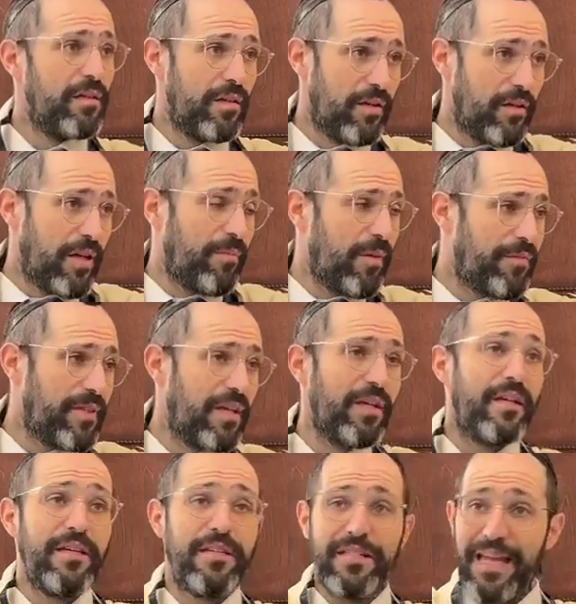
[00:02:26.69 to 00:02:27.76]
You're not
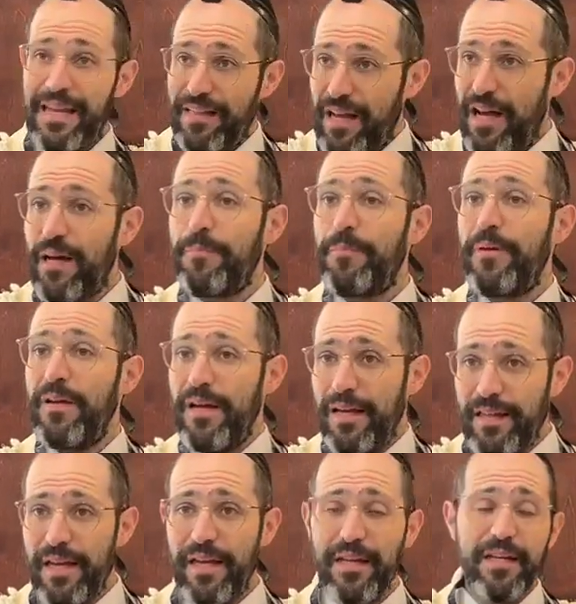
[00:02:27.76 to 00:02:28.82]
mafsik, you stand up
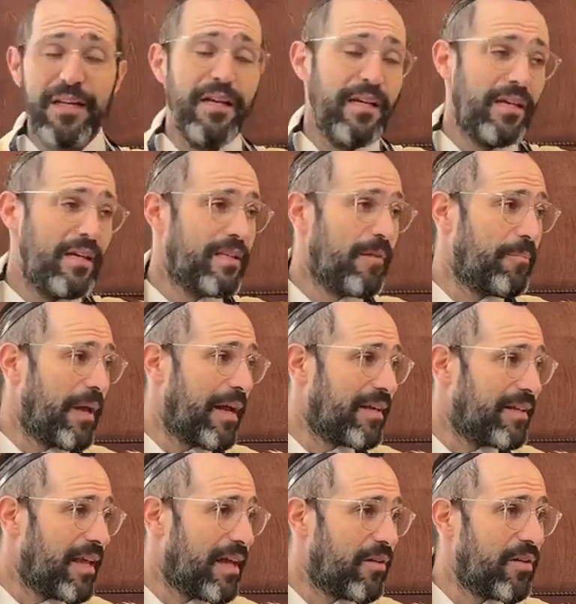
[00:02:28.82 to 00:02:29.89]
and then you sit back
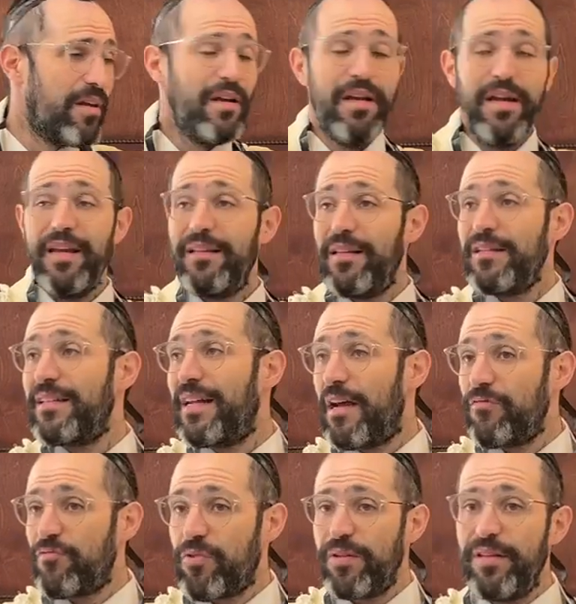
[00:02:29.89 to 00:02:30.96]
down. It doesn't
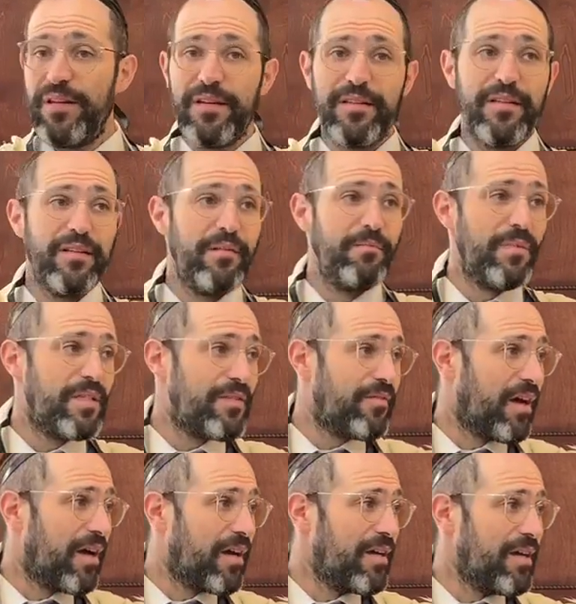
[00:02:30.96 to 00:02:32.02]
contradict the
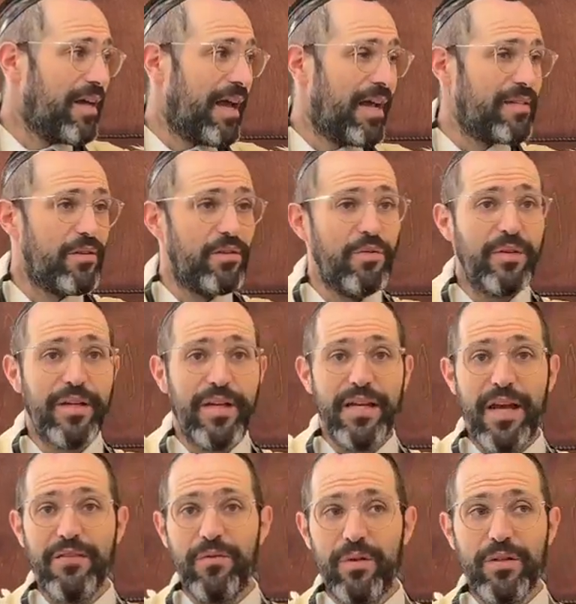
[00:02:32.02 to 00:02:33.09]
mitzvah as you're doing it.
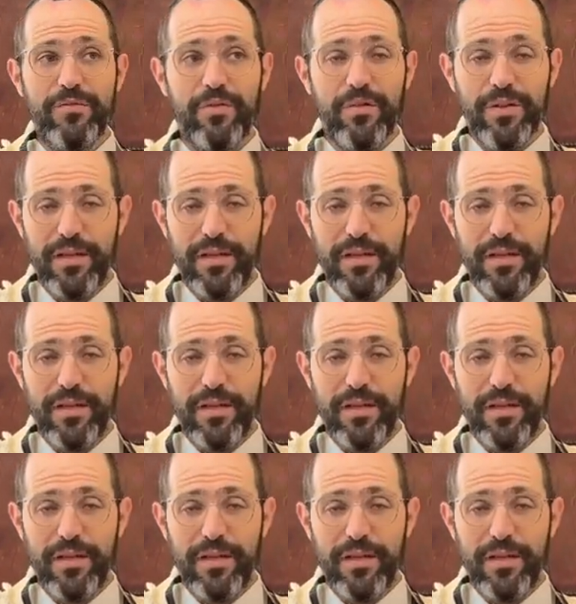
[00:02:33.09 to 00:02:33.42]
Have a wonderful